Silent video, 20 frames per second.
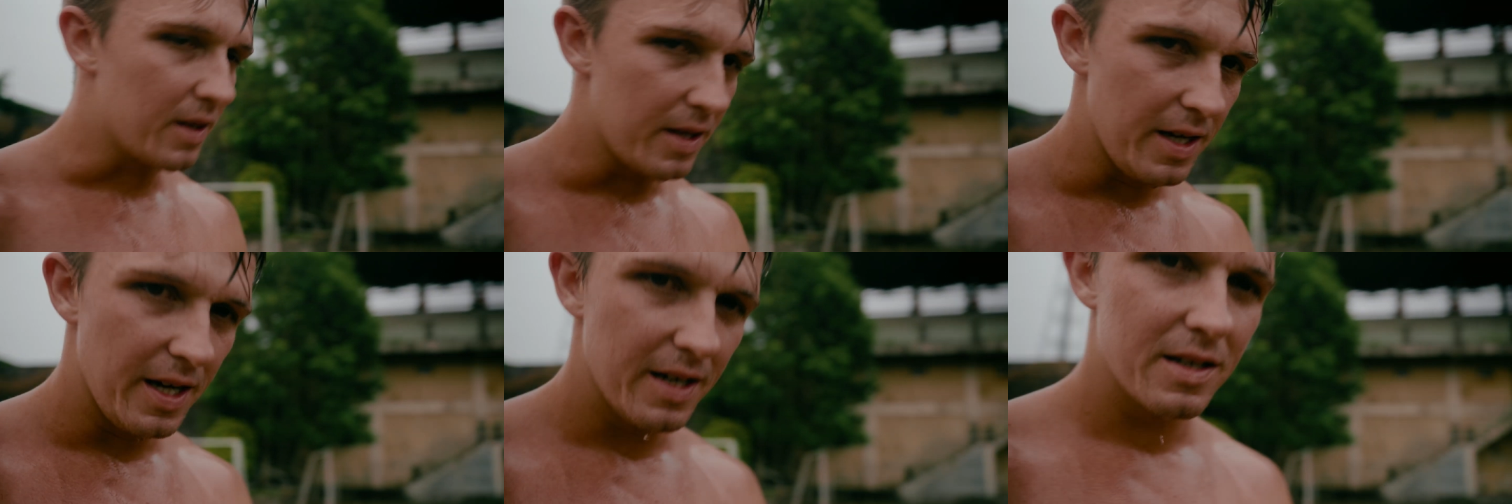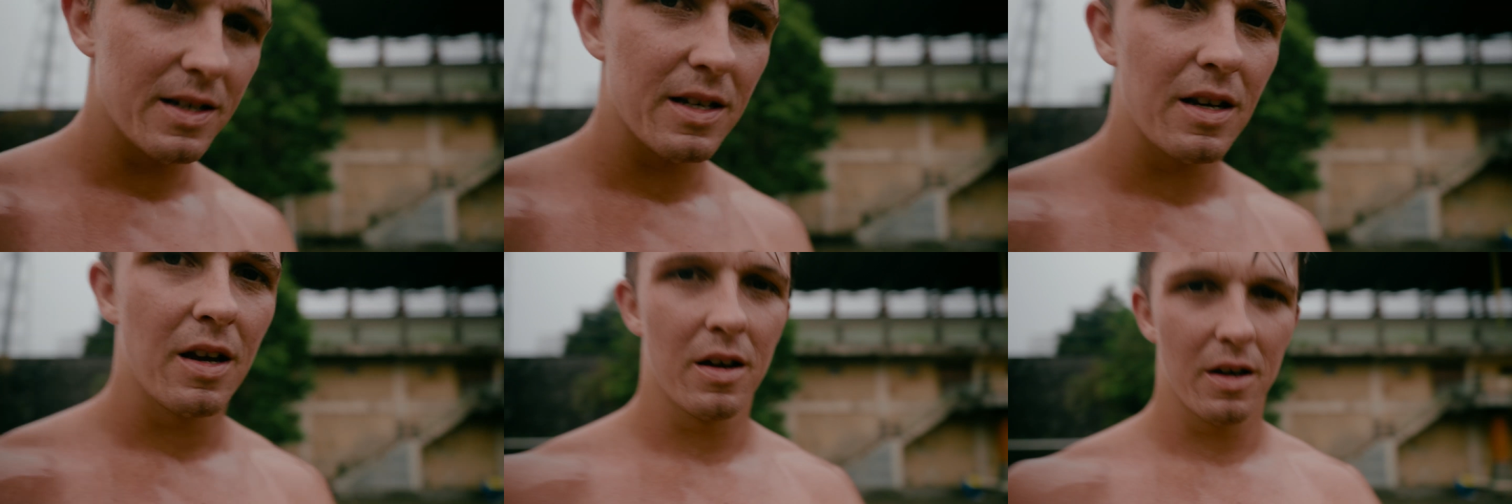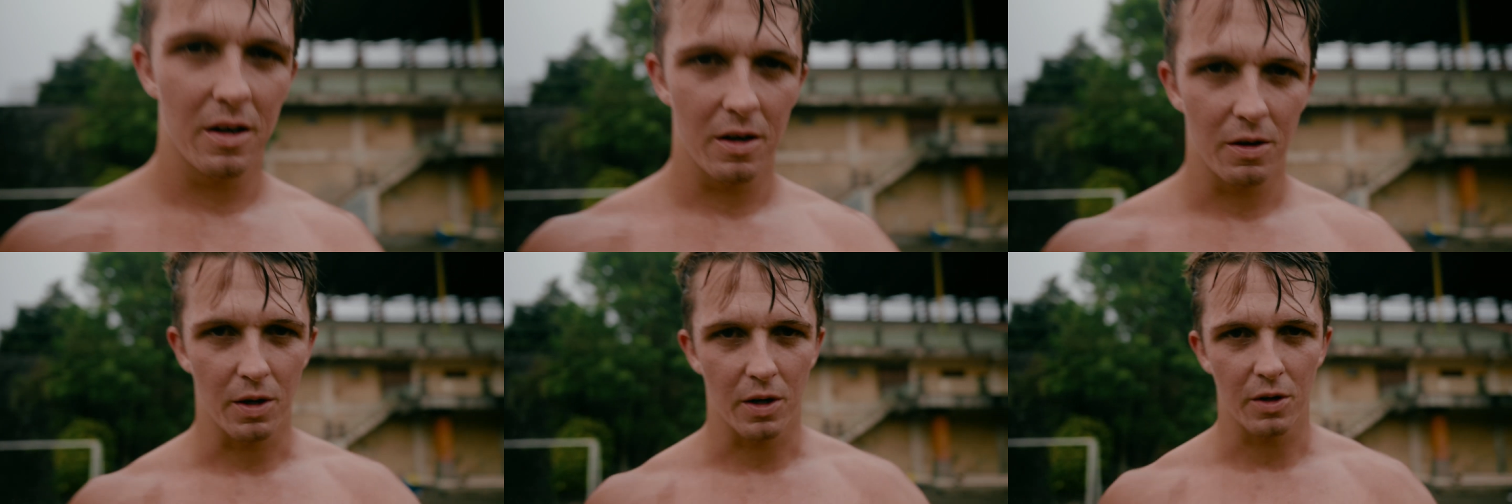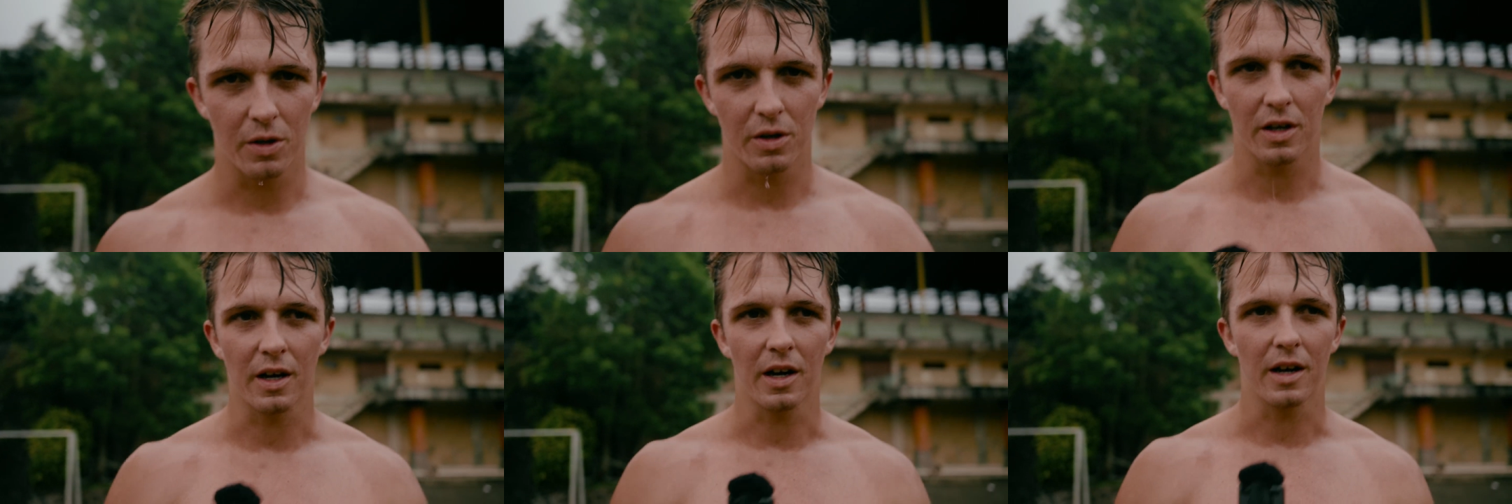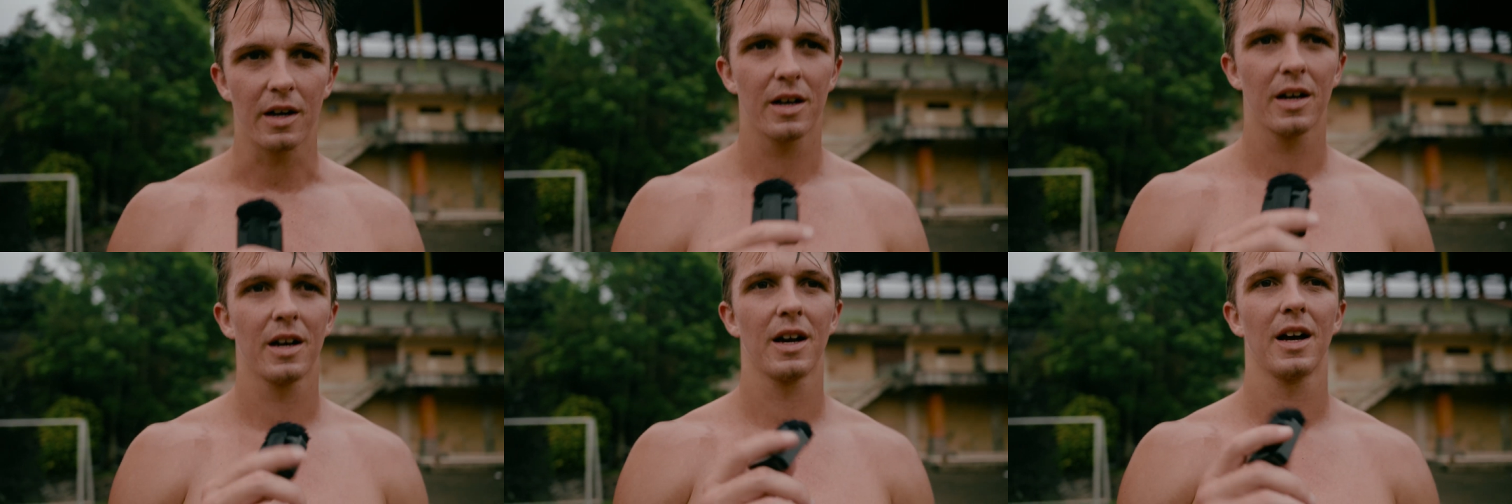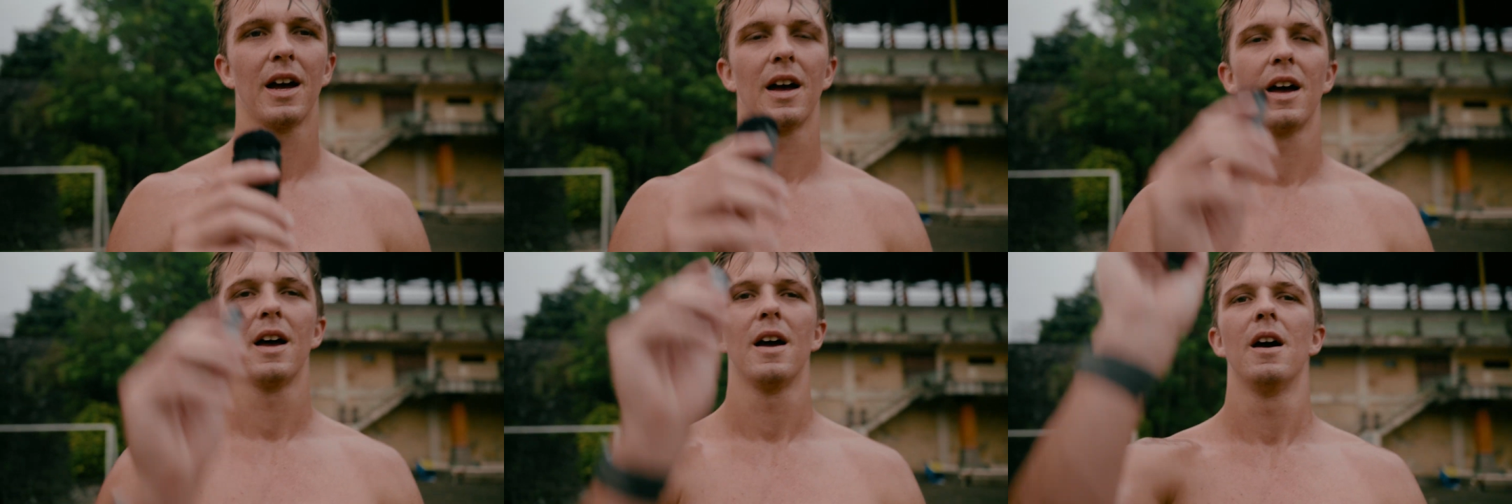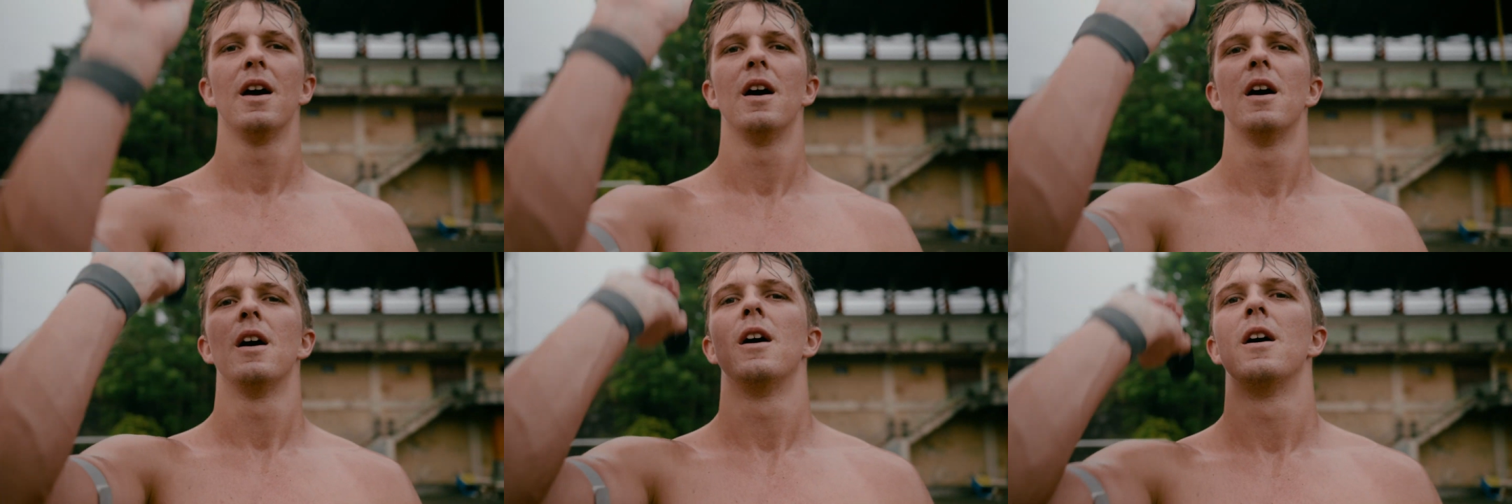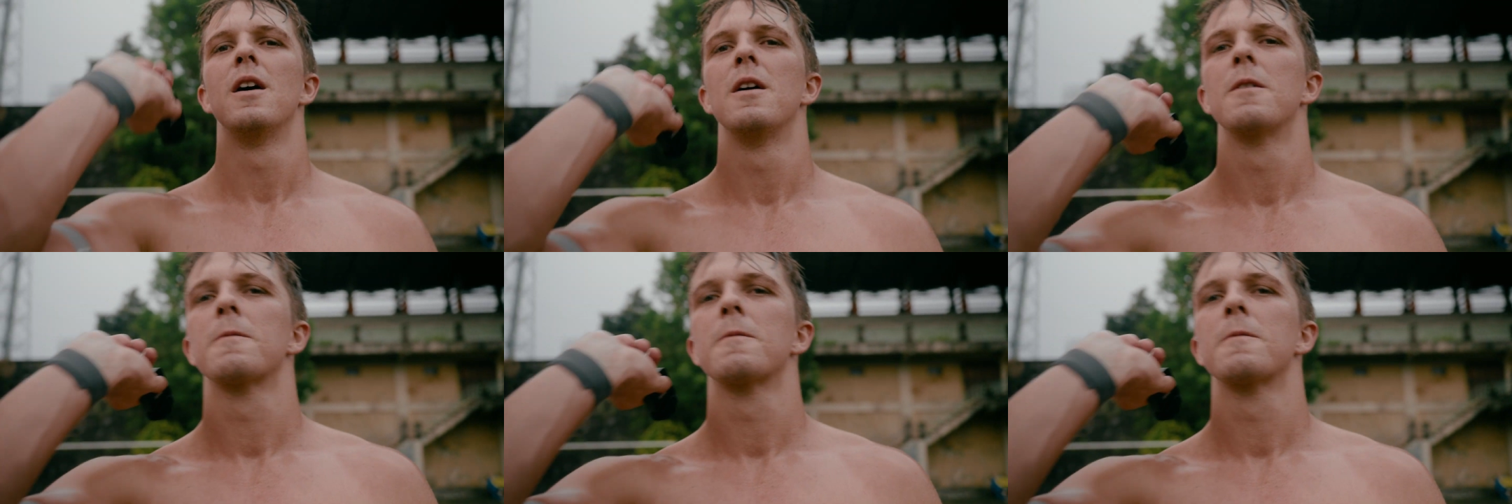this, we're good to go. Bye-bye.